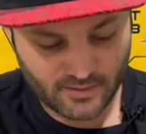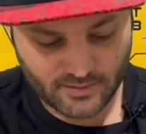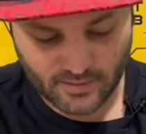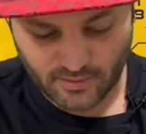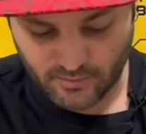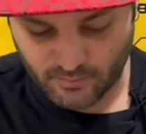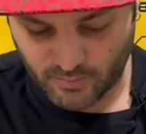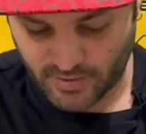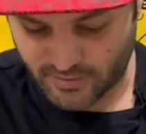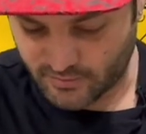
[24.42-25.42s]
So
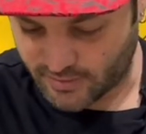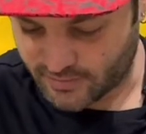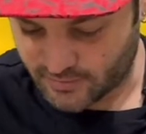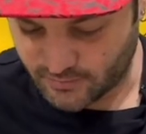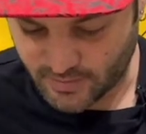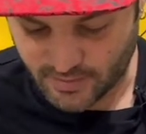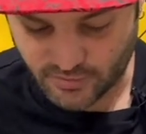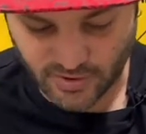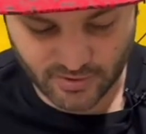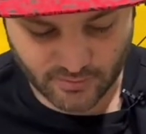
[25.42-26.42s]
pretty excited to
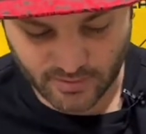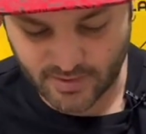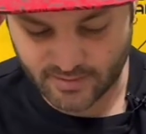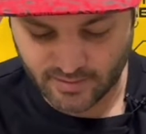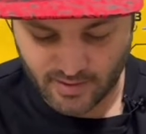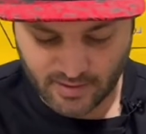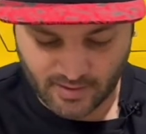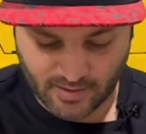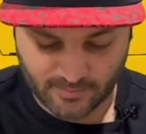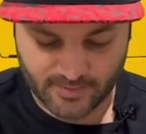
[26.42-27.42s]
check this one out.
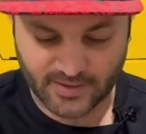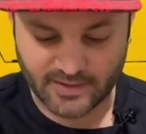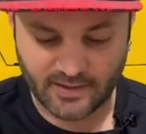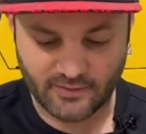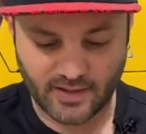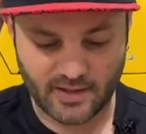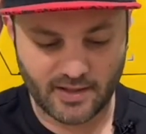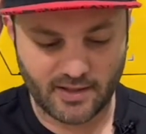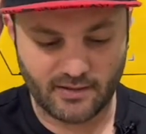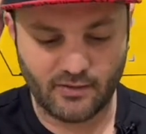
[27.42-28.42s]
It does have
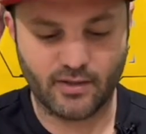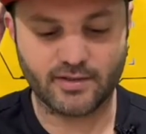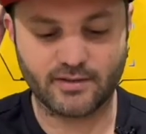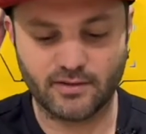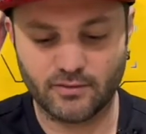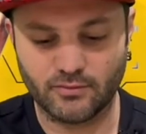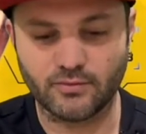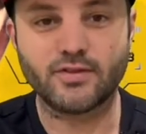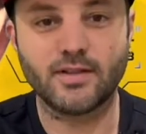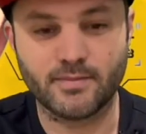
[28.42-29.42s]
a nice little
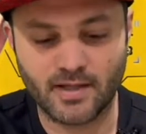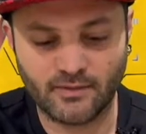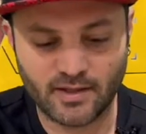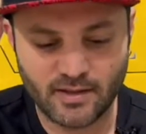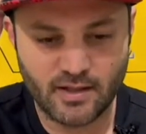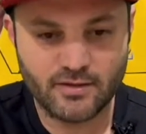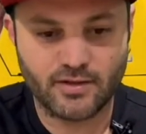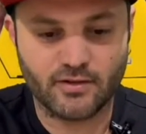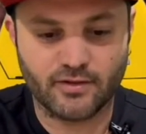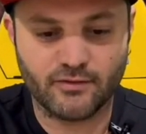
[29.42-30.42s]
slip cover.
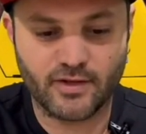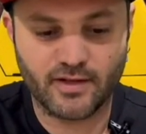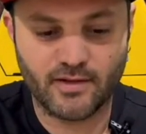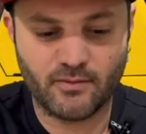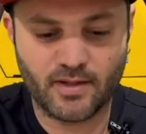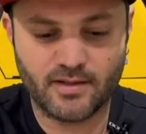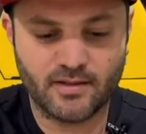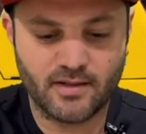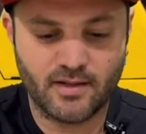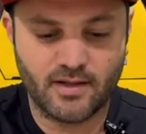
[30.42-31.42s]
So you've got the front of that one,
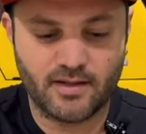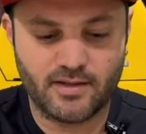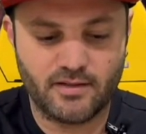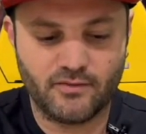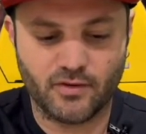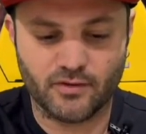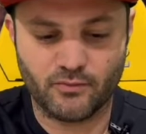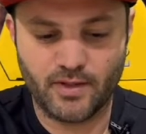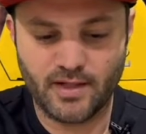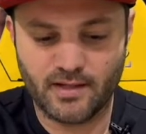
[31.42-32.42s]
and then you've got the
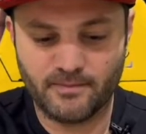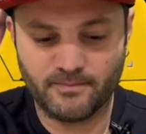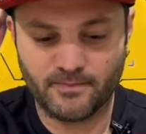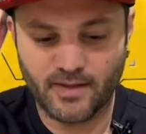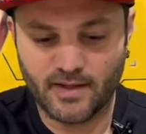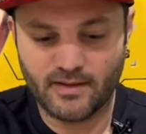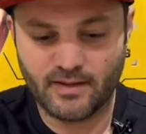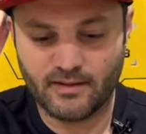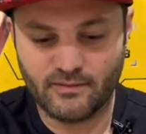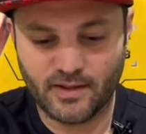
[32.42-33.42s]
rear.
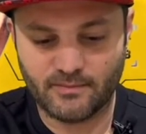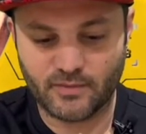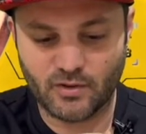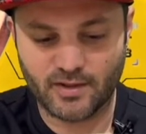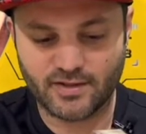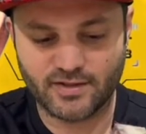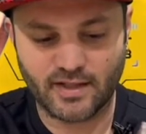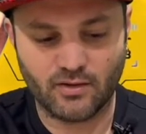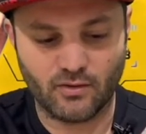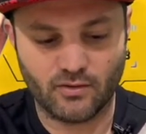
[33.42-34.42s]
They've kind of
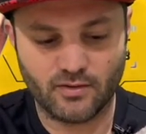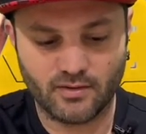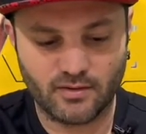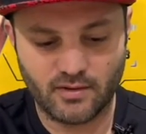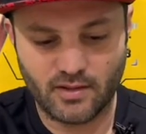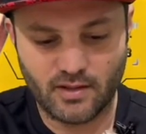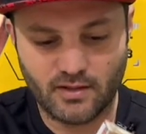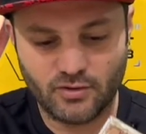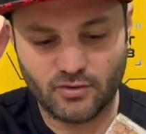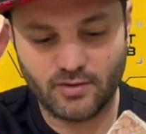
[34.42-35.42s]
stuck on,
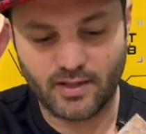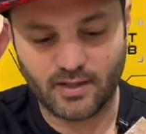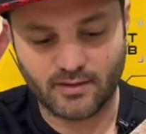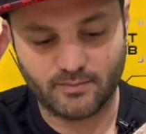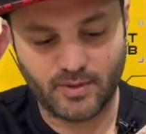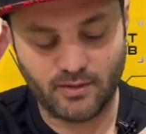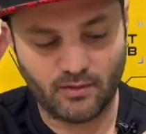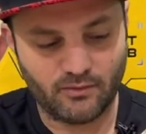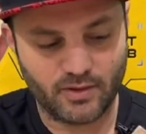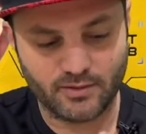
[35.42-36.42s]
should peel
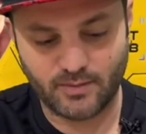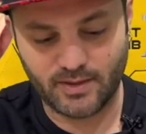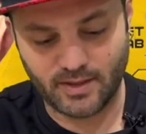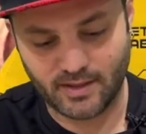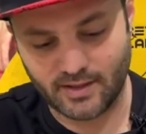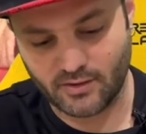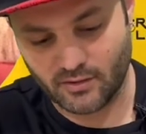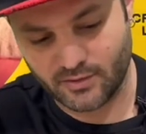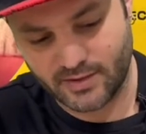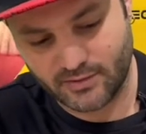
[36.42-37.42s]
off once we get the
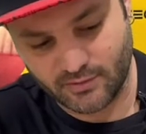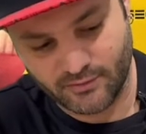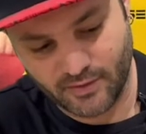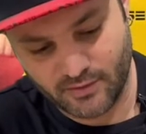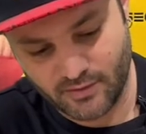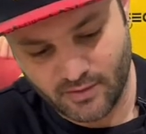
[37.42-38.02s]
contents off though.